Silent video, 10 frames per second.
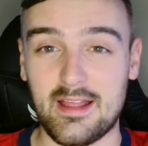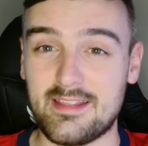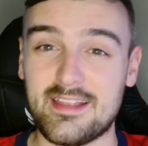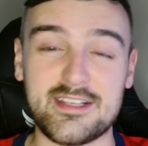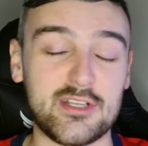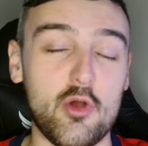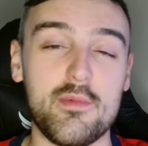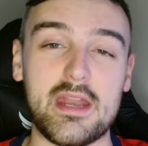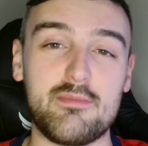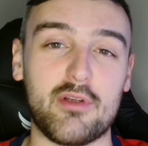There's so
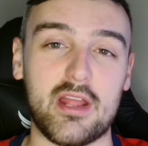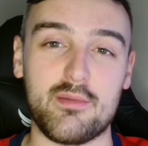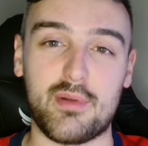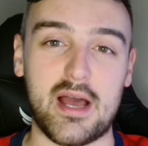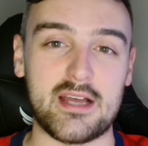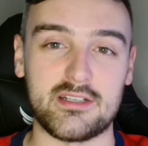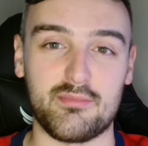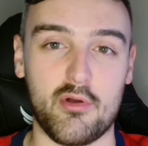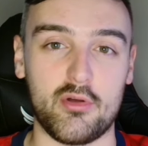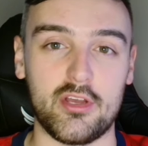many brilliant players at
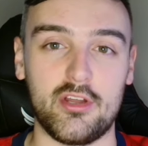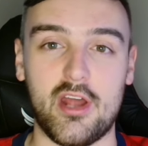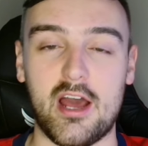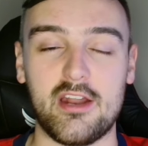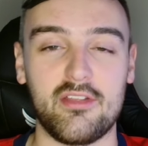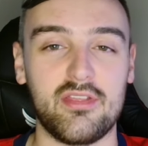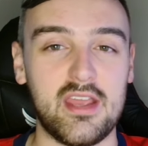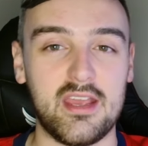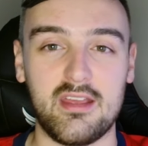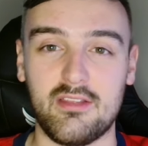Brighton, and I
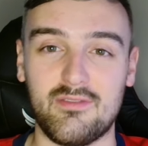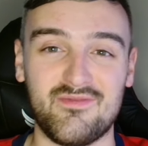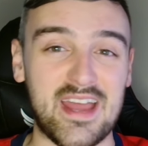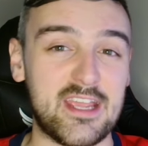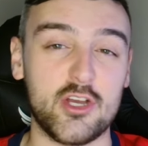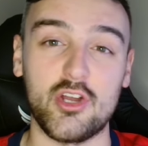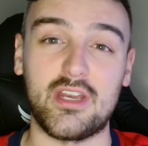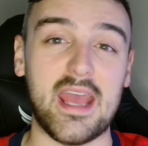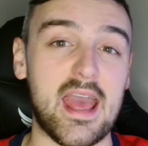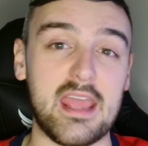think they could
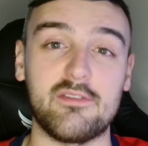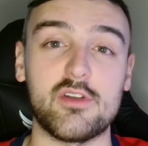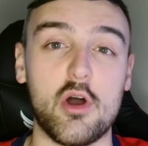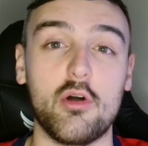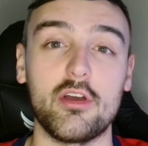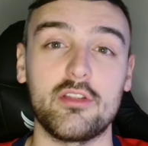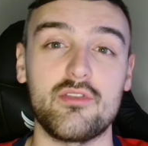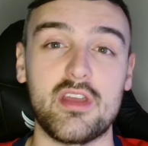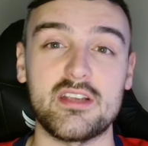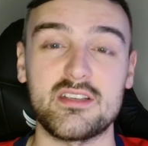get even higher than
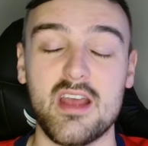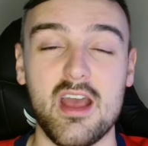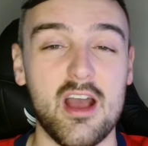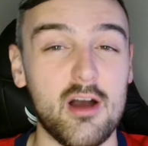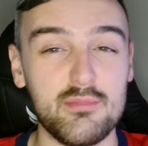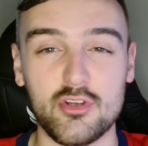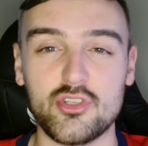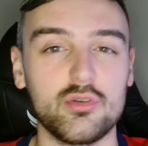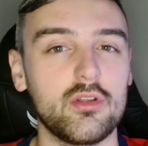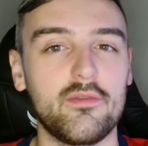this. I'm not
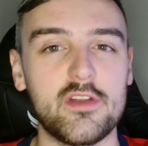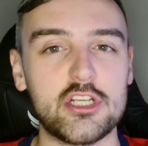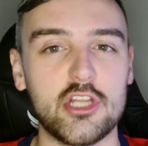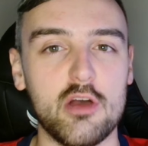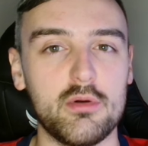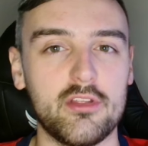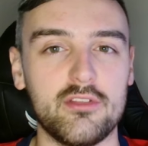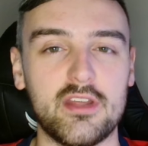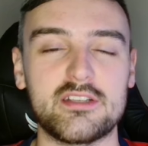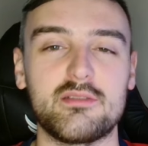sure they'll finish lower
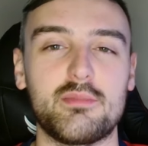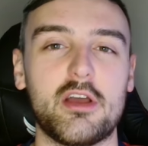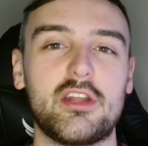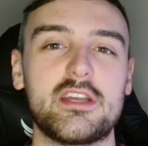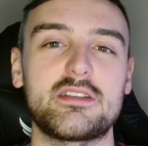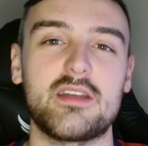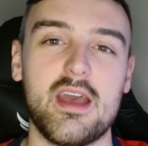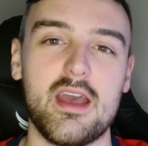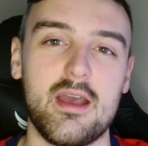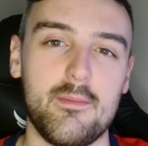than this, to be honest.
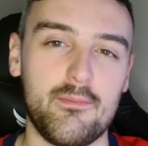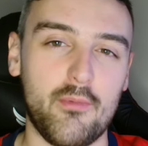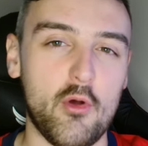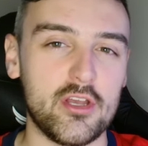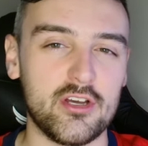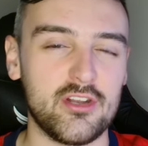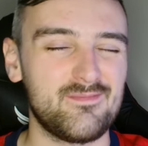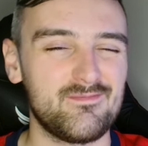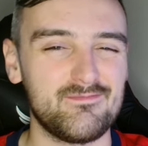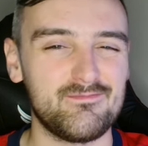Brighton,
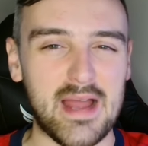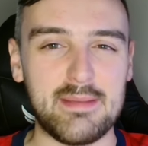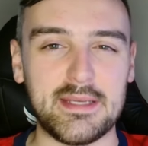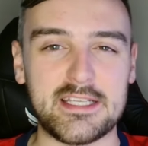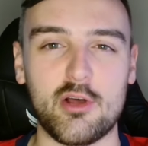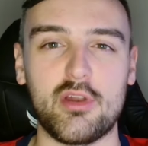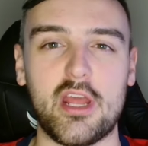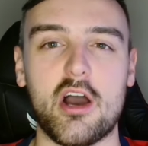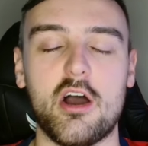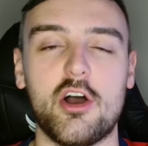maybe slightly
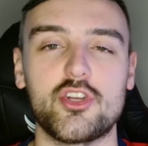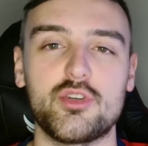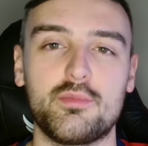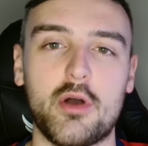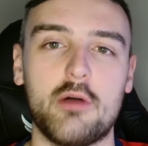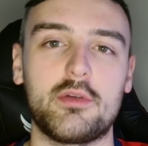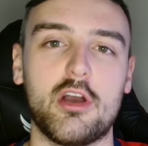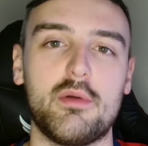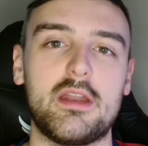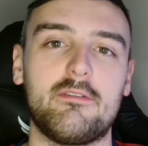harsh, but I'm
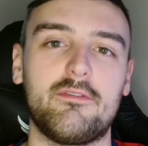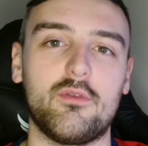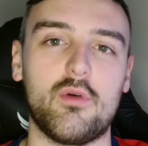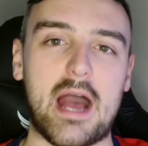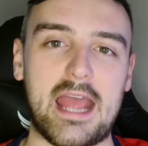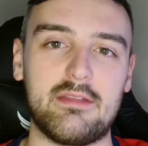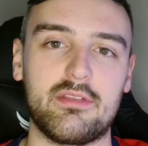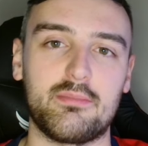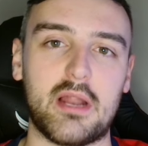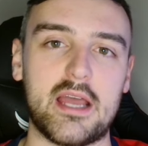going for
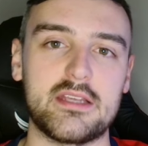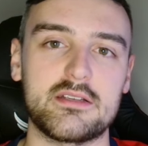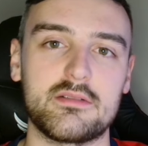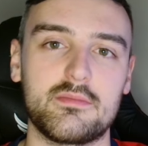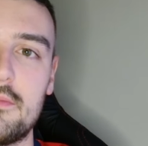8th place.